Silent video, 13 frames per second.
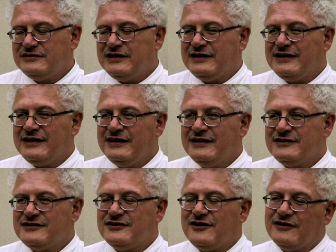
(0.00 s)
and he had
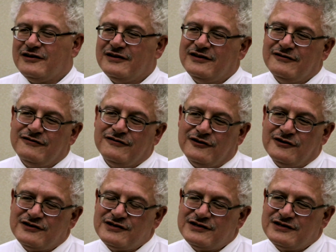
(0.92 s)
started the
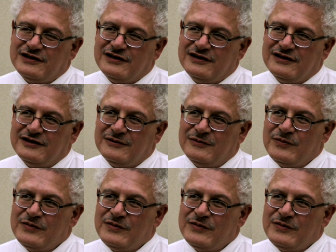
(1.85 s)
first uh,